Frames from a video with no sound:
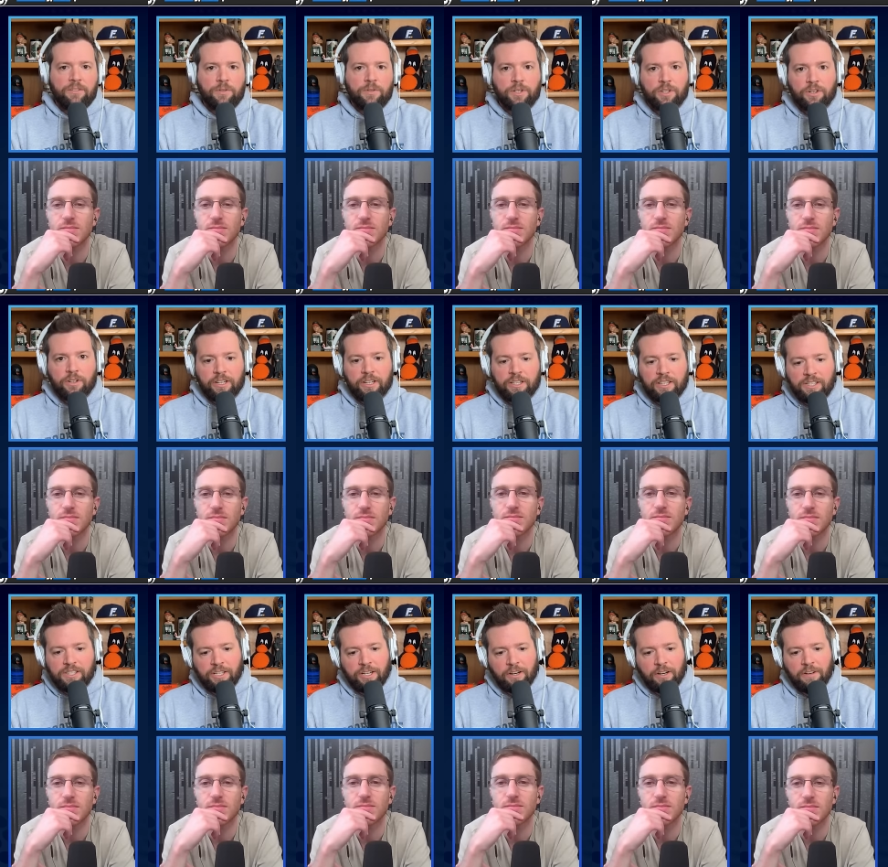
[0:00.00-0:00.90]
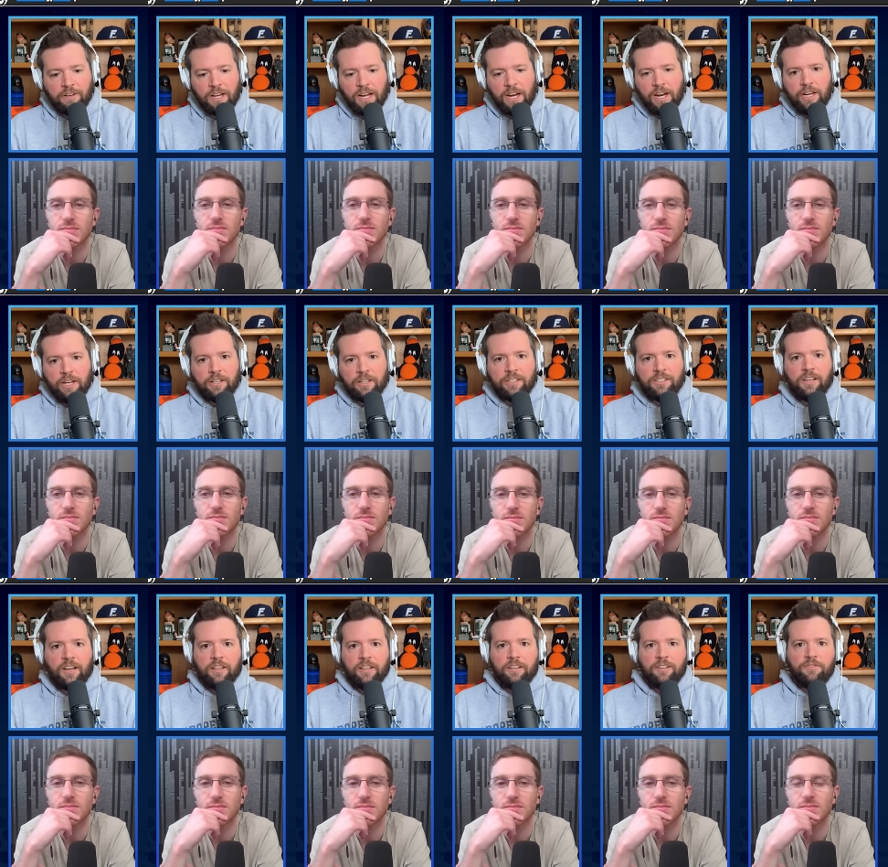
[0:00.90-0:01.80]
Speaker 1: to a degree this year, of, you know, this,
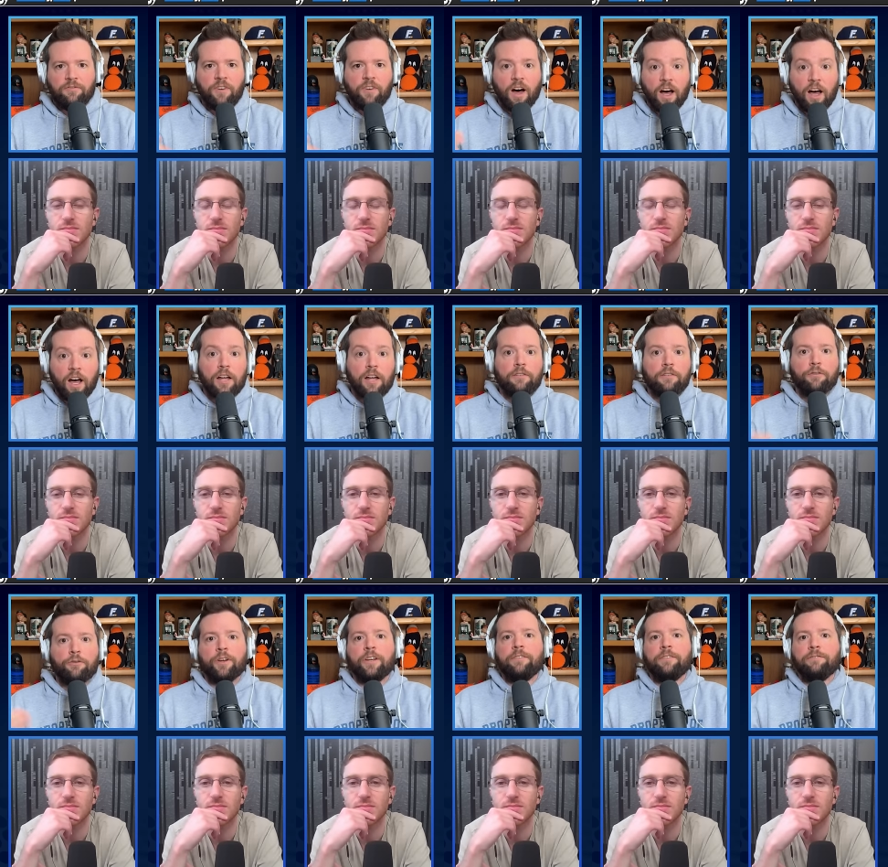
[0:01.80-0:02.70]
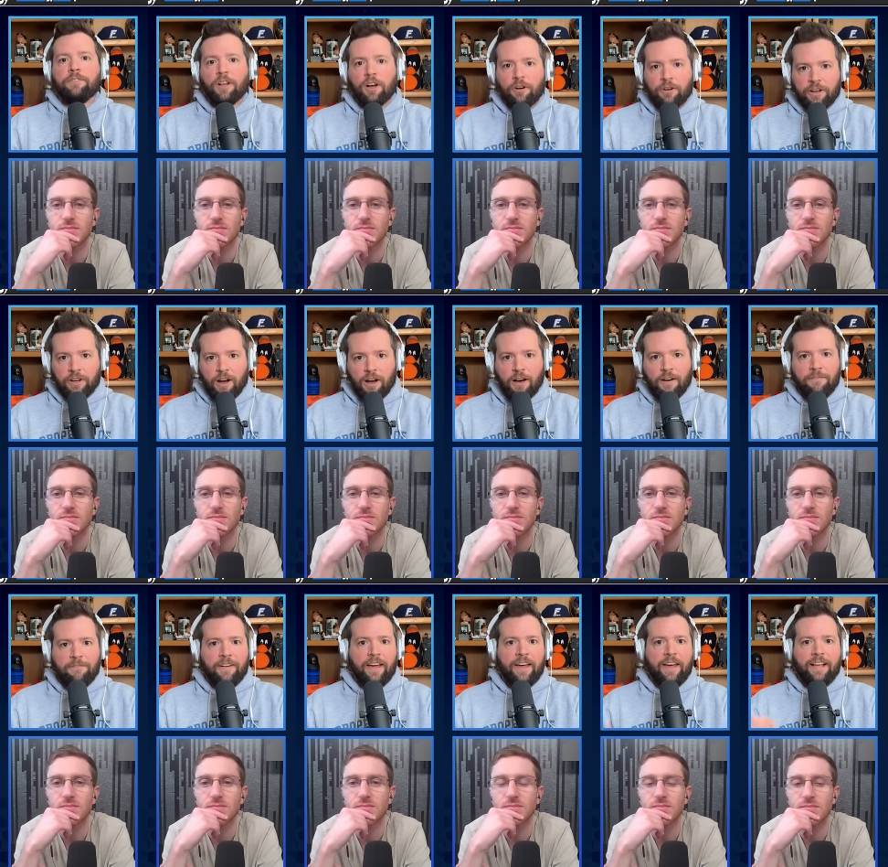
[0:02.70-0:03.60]
this fun, free flowing
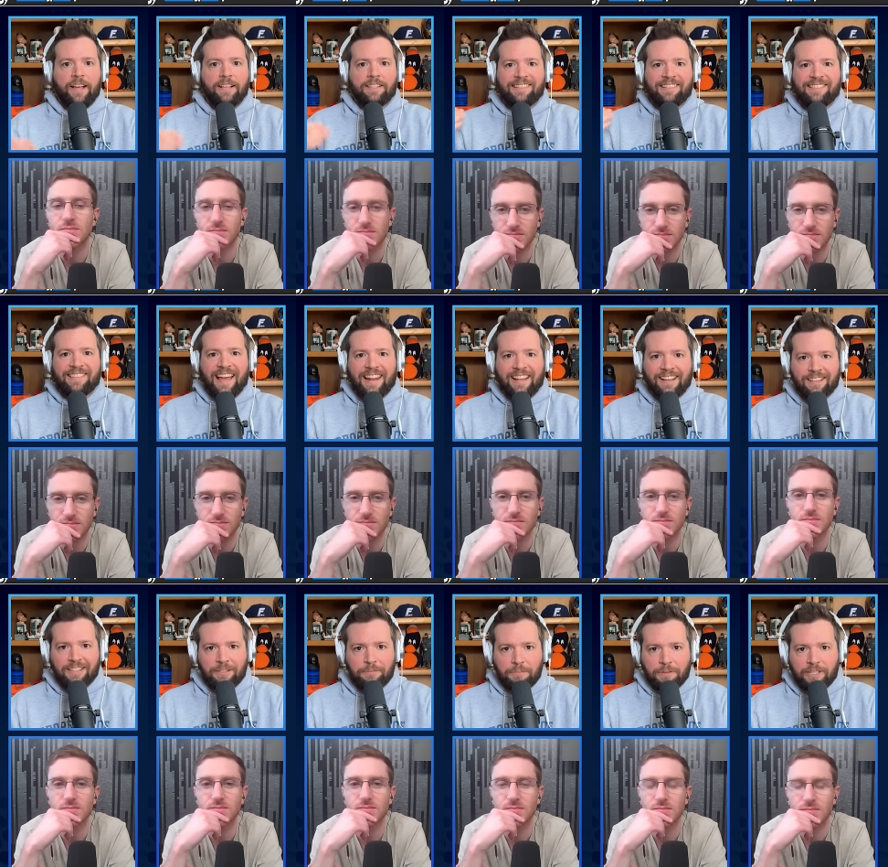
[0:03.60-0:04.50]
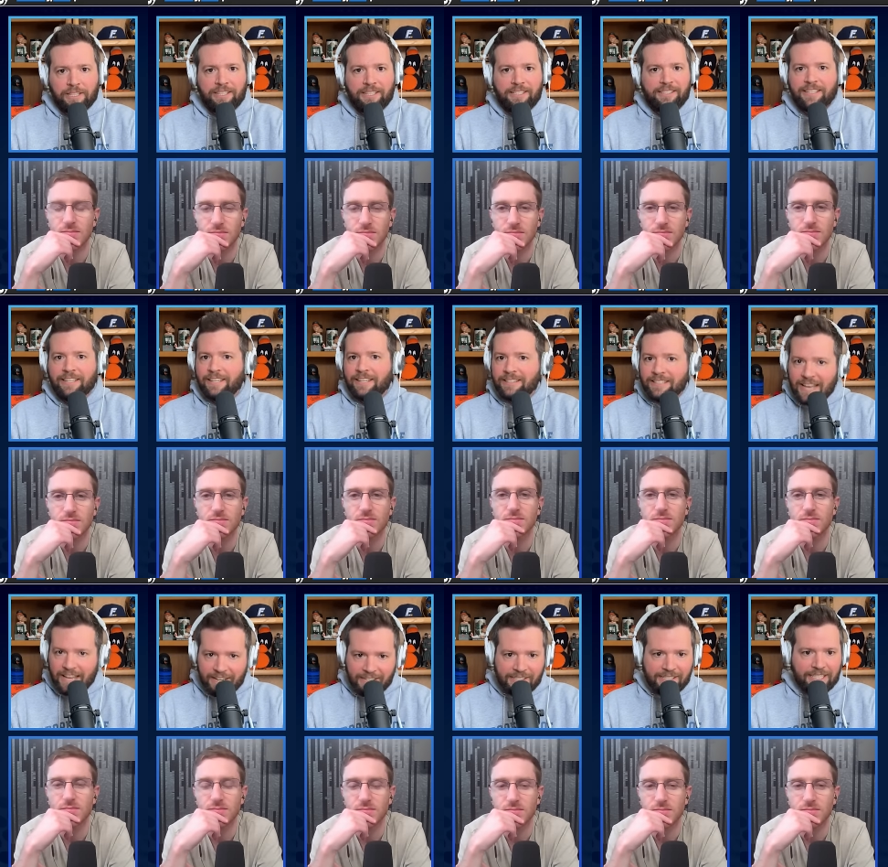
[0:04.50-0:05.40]
offense, aesthetically pleasing. And
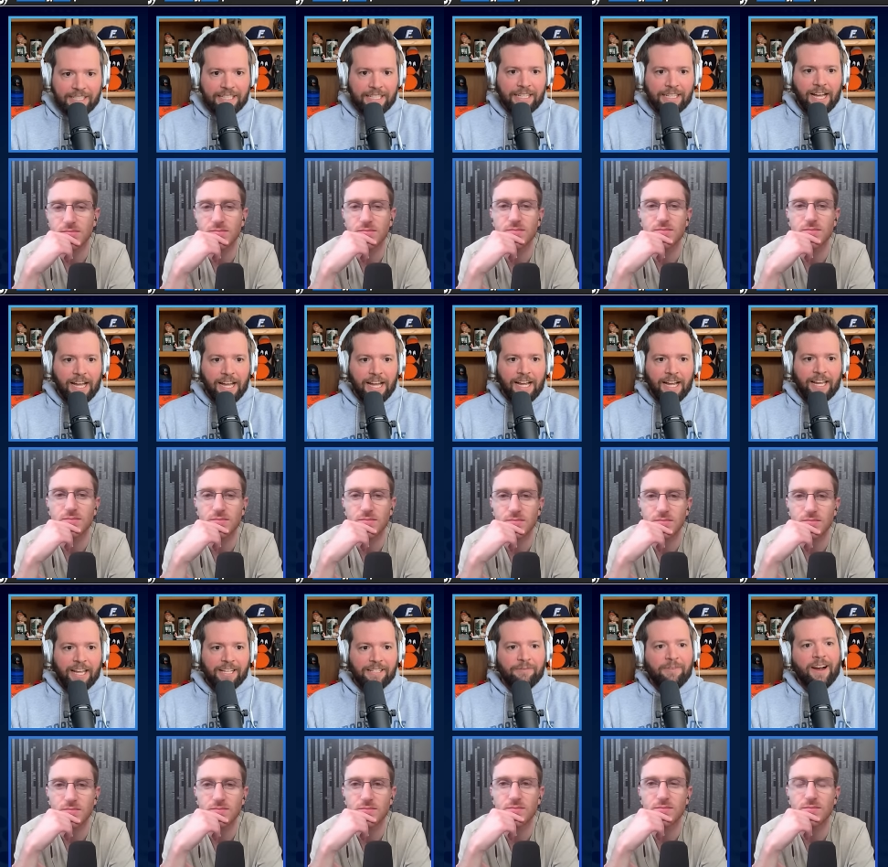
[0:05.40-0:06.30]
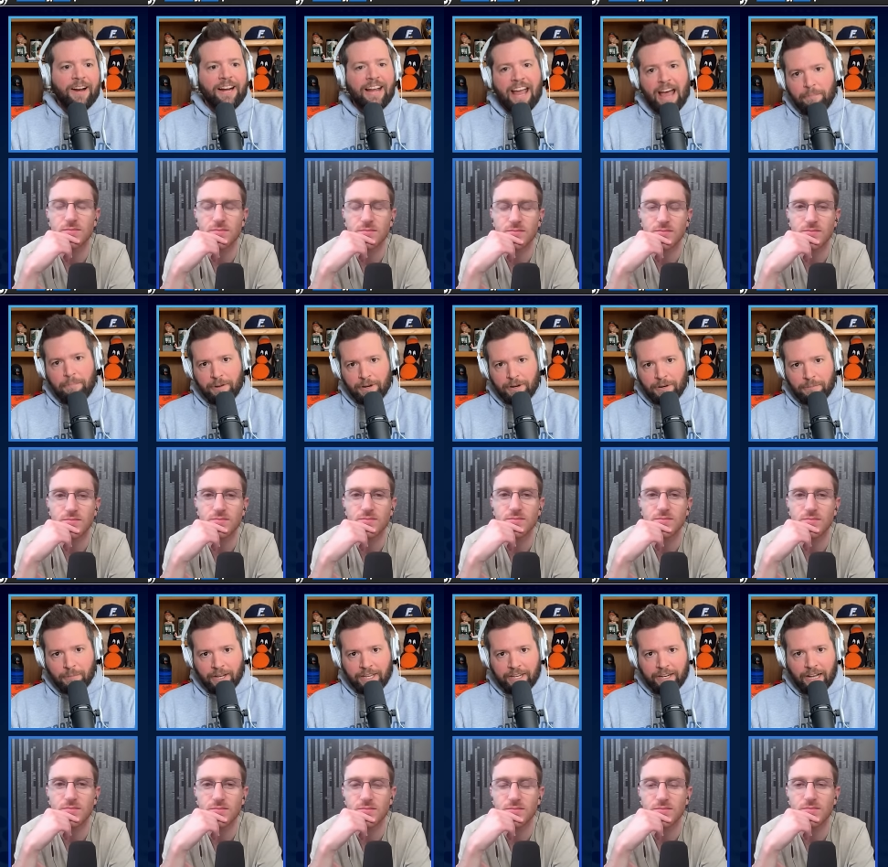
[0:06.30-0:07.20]
Tennessee is very happy to
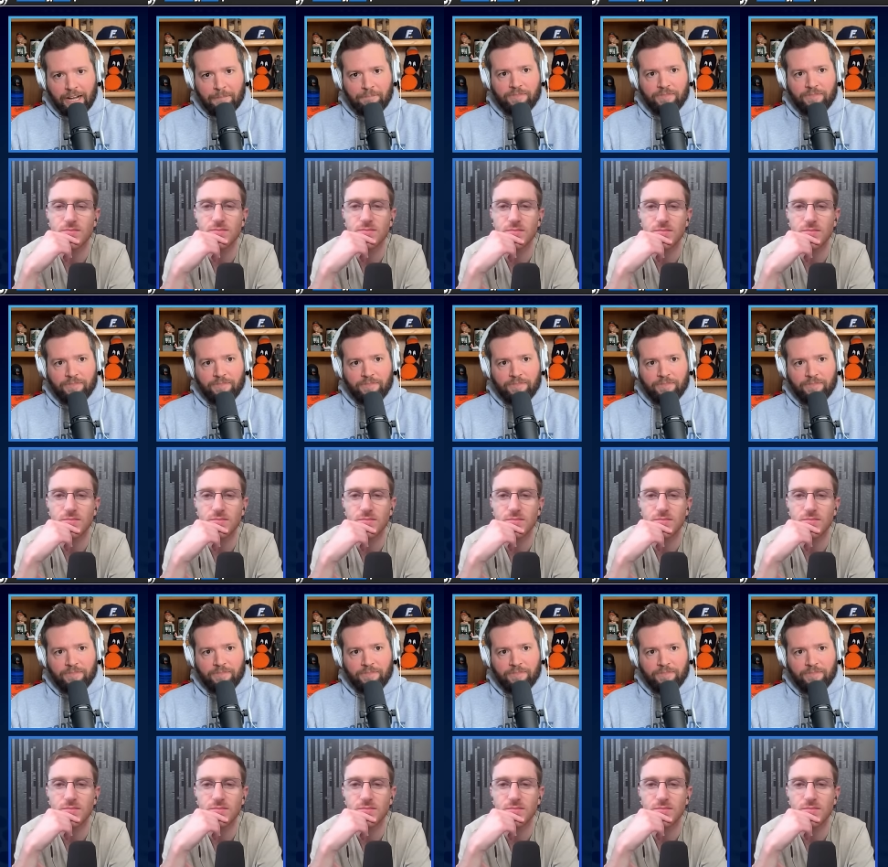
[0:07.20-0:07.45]
muck it up.